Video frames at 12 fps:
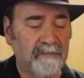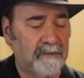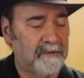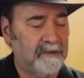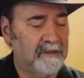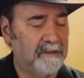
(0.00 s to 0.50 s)

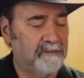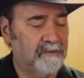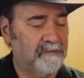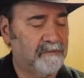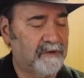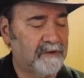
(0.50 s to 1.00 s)
Remember to keep
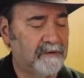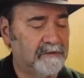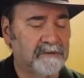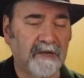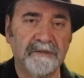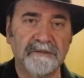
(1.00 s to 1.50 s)
your
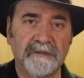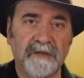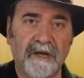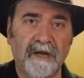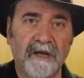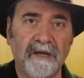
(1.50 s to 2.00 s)
fingers nice and
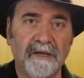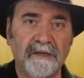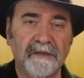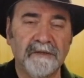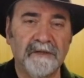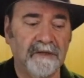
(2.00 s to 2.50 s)
high.
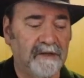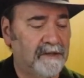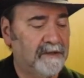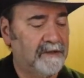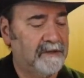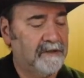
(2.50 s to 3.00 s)

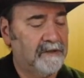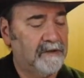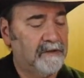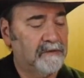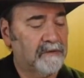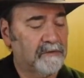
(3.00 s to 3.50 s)

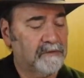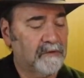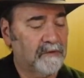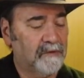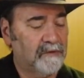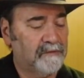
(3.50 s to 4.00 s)
The
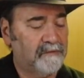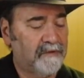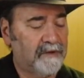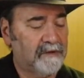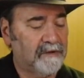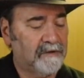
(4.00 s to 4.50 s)
third
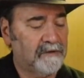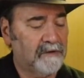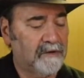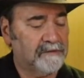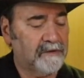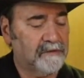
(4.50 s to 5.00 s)
finger
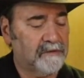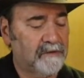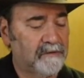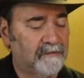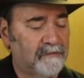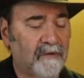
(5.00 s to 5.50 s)
on the
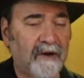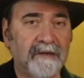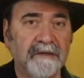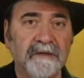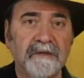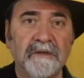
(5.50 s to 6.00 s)
third
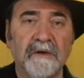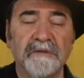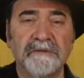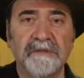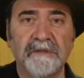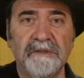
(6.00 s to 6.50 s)
fret
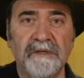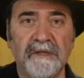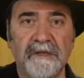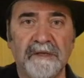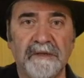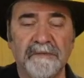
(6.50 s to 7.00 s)
goes to
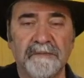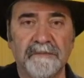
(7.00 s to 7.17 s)
D.